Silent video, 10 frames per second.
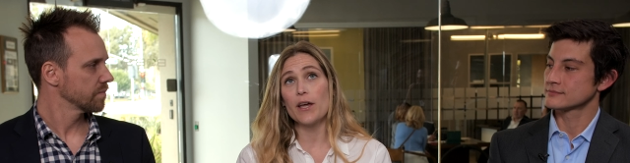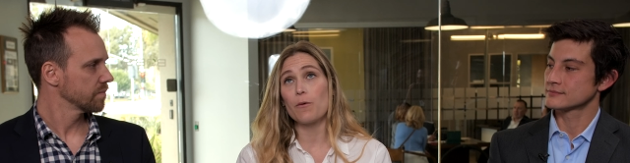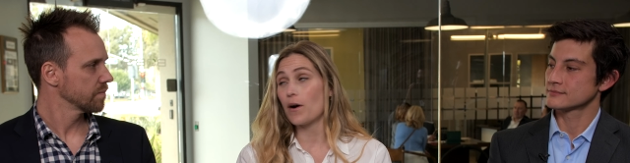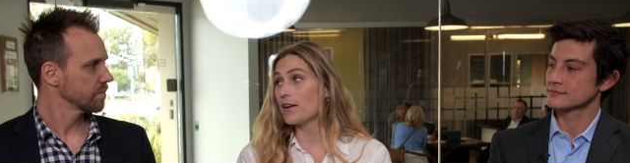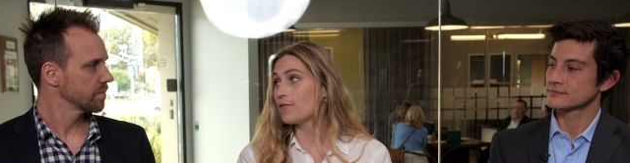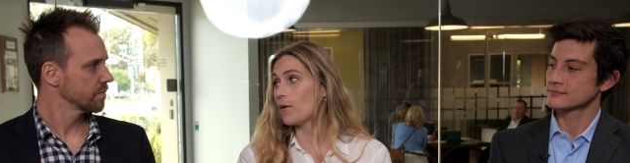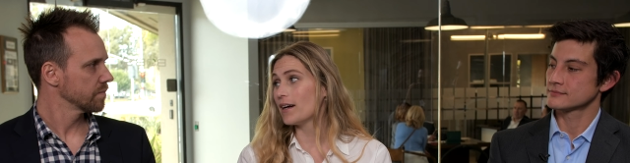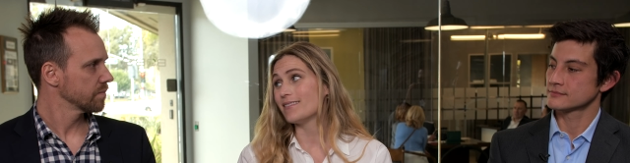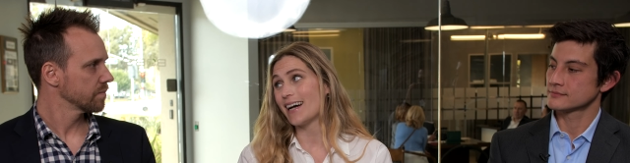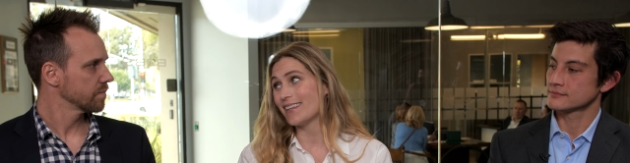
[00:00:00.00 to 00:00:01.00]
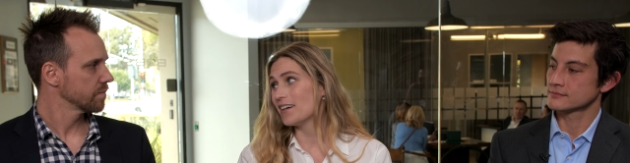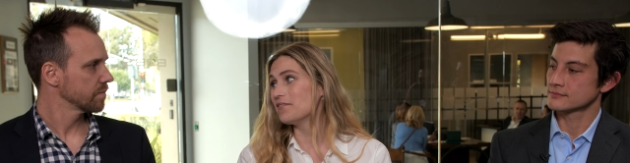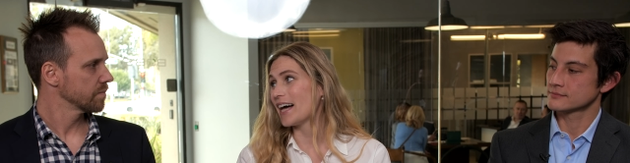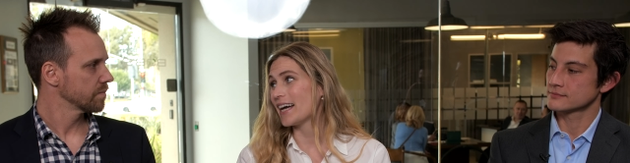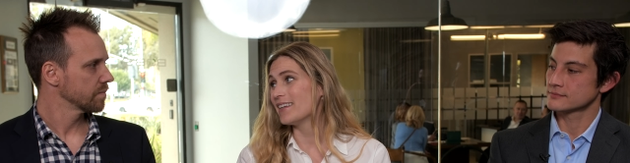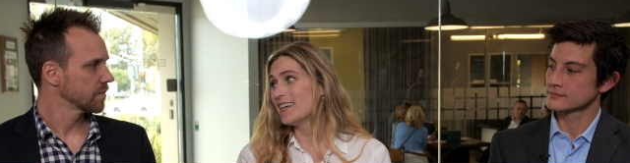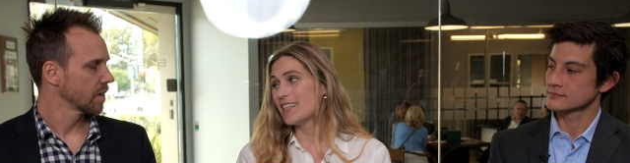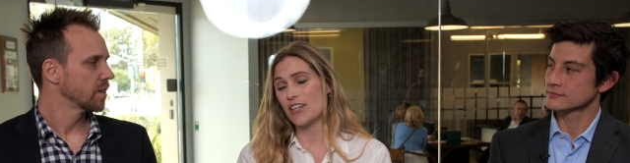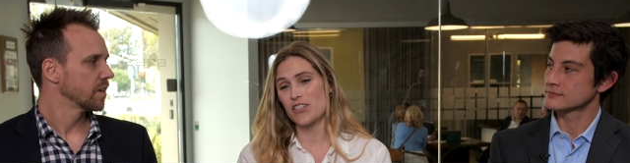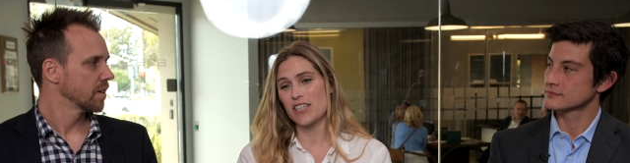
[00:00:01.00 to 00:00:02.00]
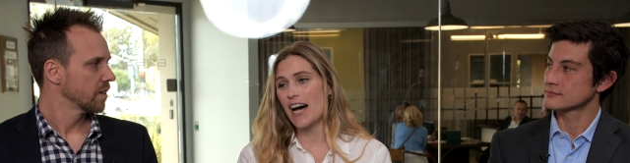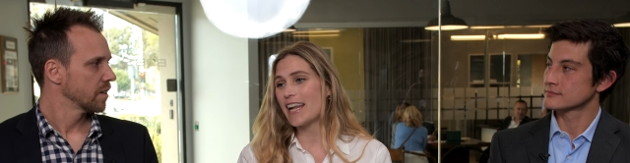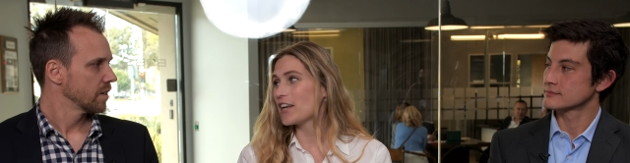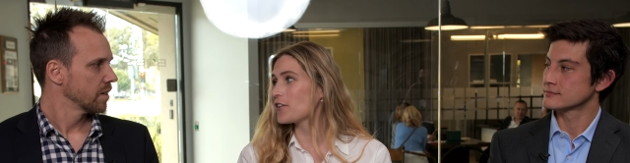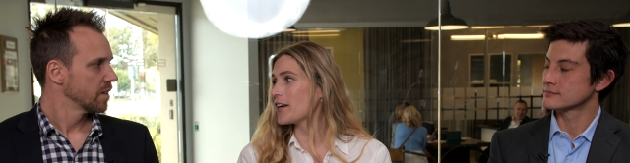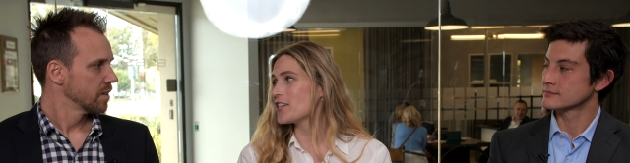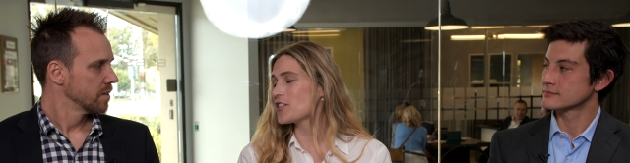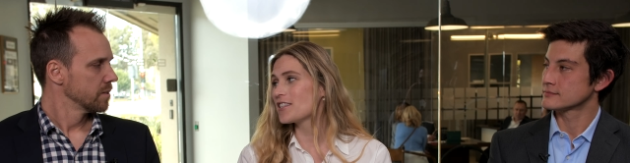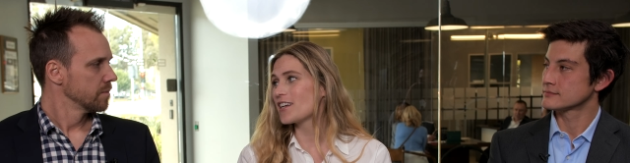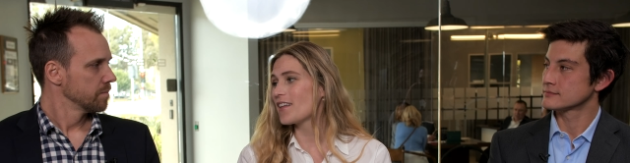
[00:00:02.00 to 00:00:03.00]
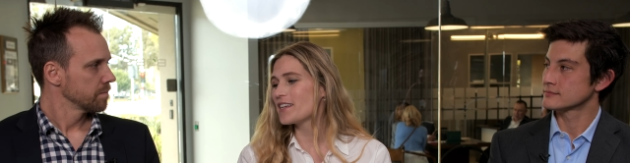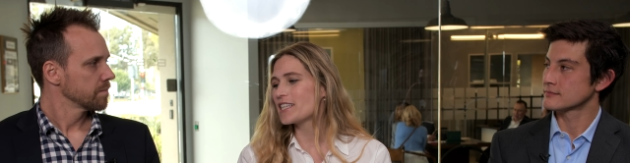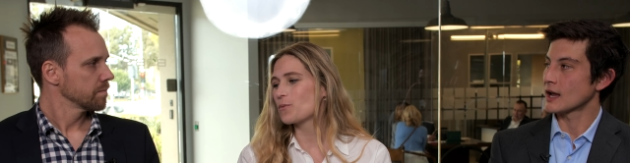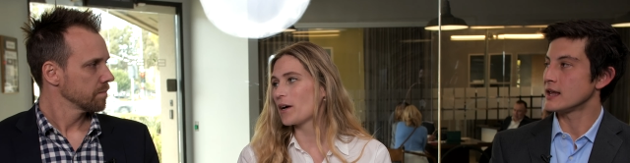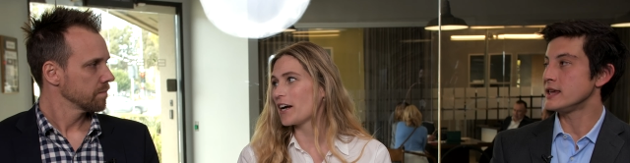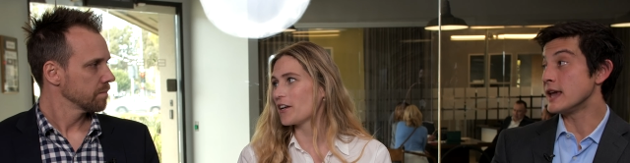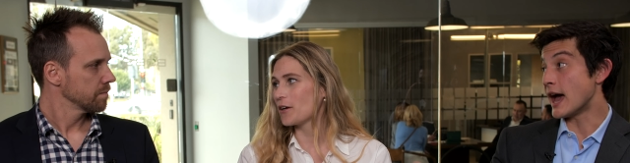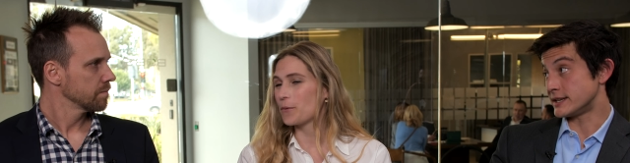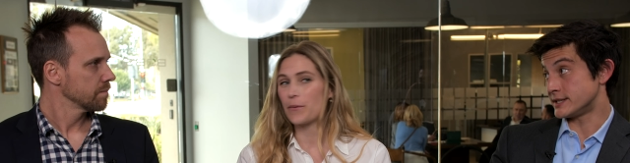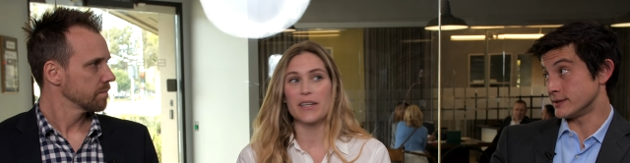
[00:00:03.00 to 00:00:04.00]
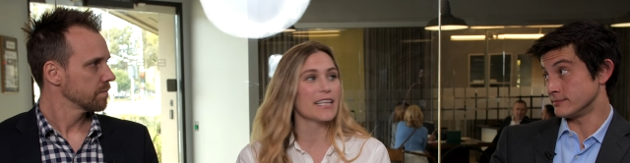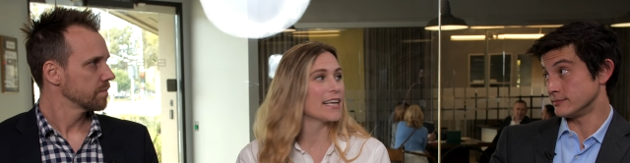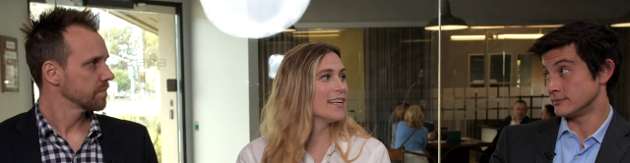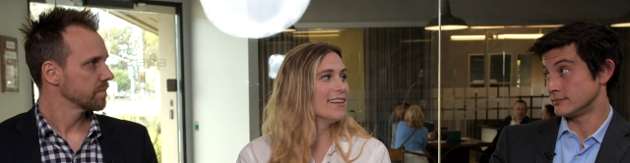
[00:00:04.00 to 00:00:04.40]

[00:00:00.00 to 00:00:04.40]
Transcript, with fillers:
Speaker 1: point, one of one, I love that. There's not iterations on this where yet. you're really